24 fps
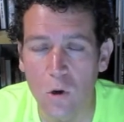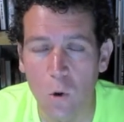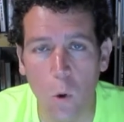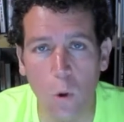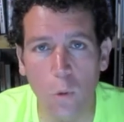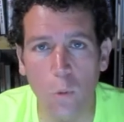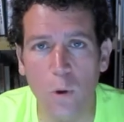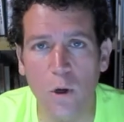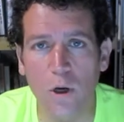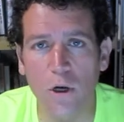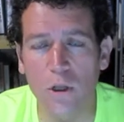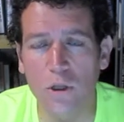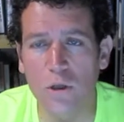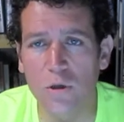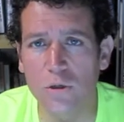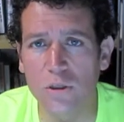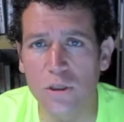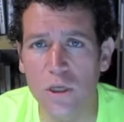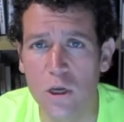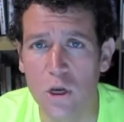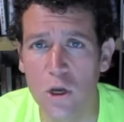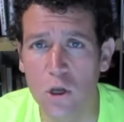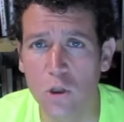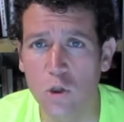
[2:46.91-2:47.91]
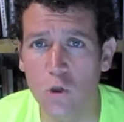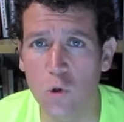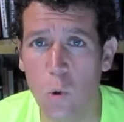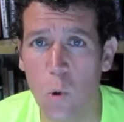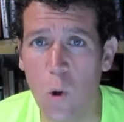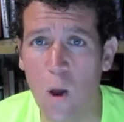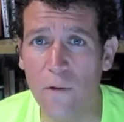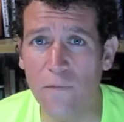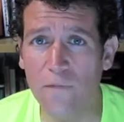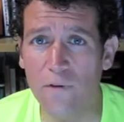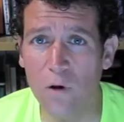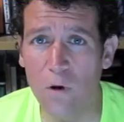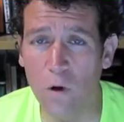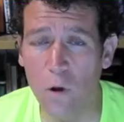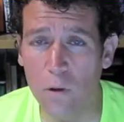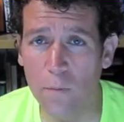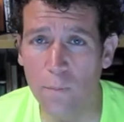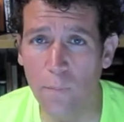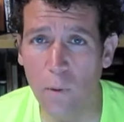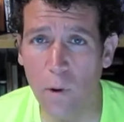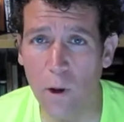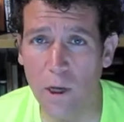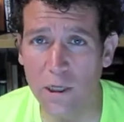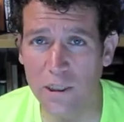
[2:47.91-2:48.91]
Or we're going to use 12 year
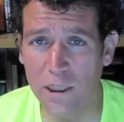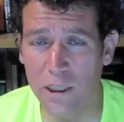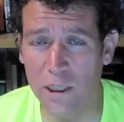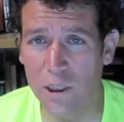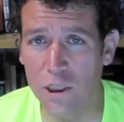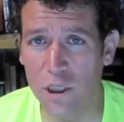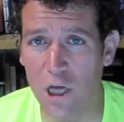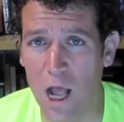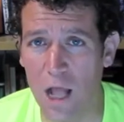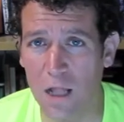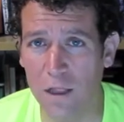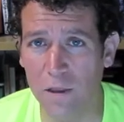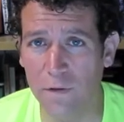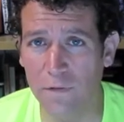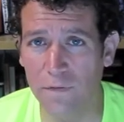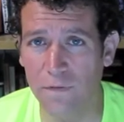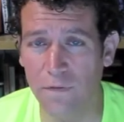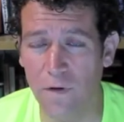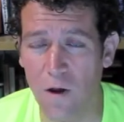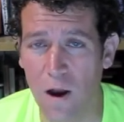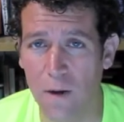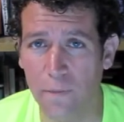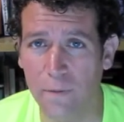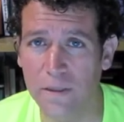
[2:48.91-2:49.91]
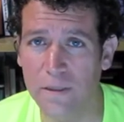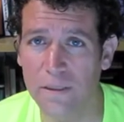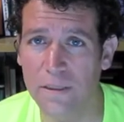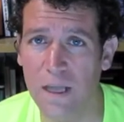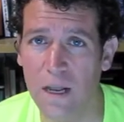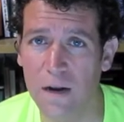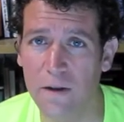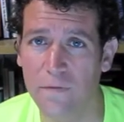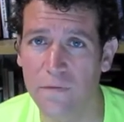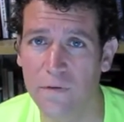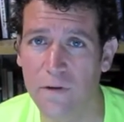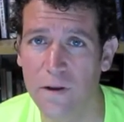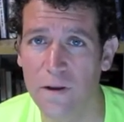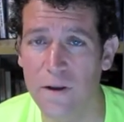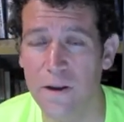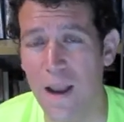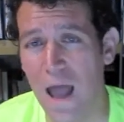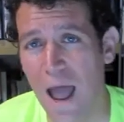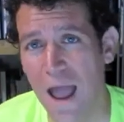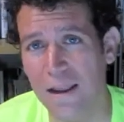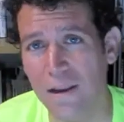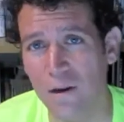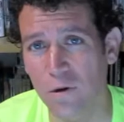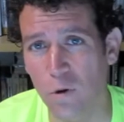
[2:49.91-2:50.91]
old boys on the chocolate farm instead of
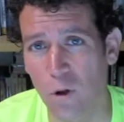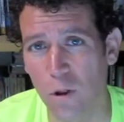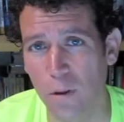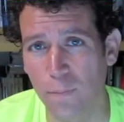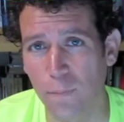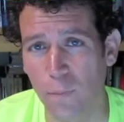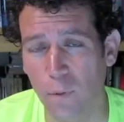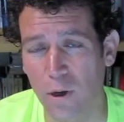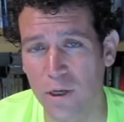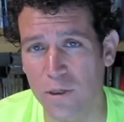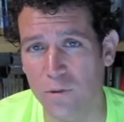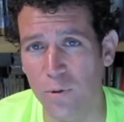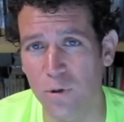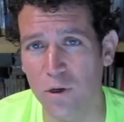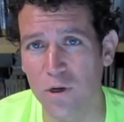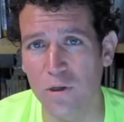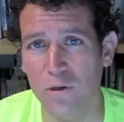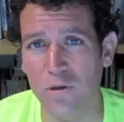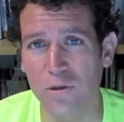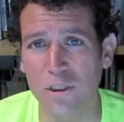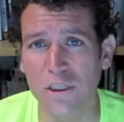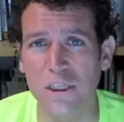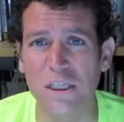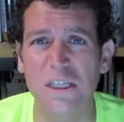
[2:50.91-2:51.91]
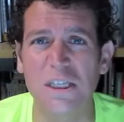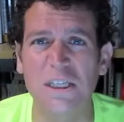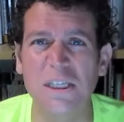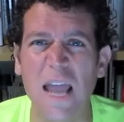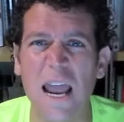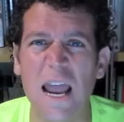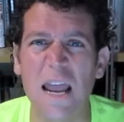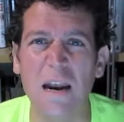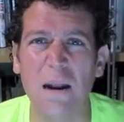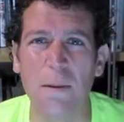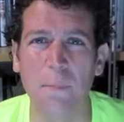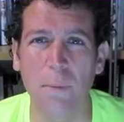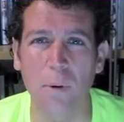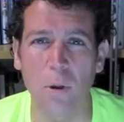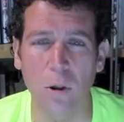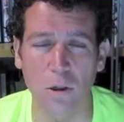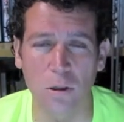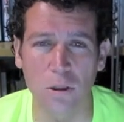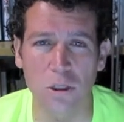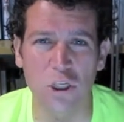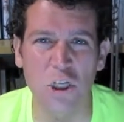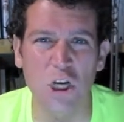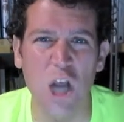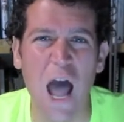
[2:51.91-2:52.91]
9 year old boys. We're going to use
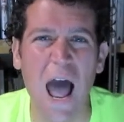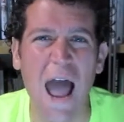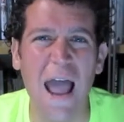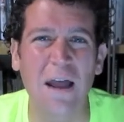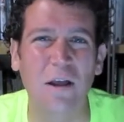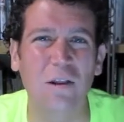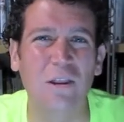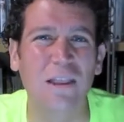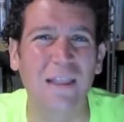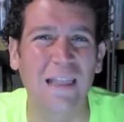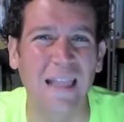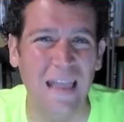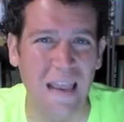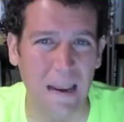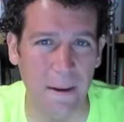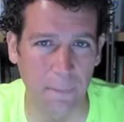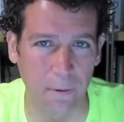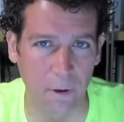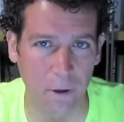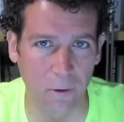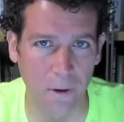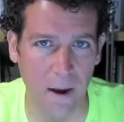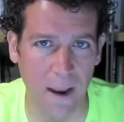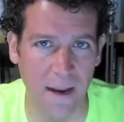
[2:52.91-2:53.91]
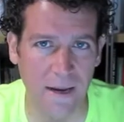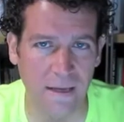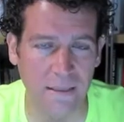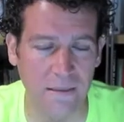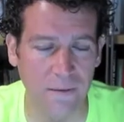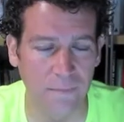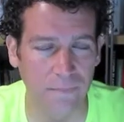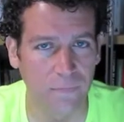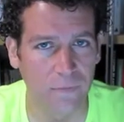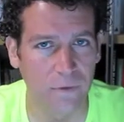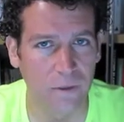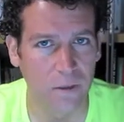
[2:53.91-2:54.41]
sustainable child labor, right?